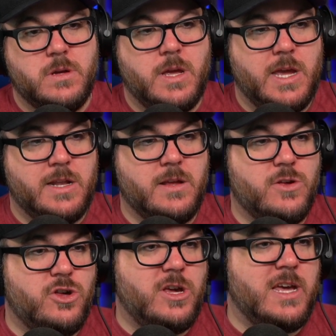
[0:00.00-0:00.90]
and
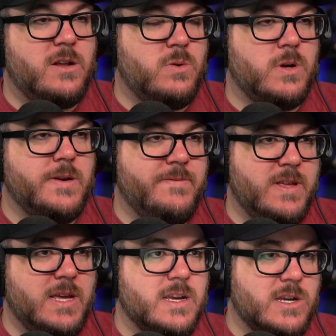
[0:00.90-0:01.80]
Shadow of
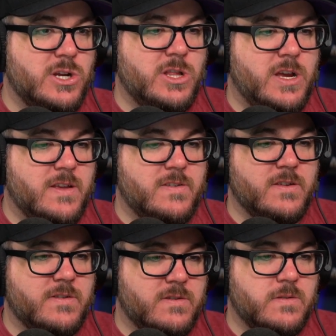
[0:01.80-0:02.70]
the
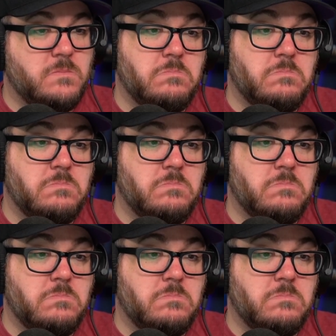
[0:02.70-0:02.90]
Colossus.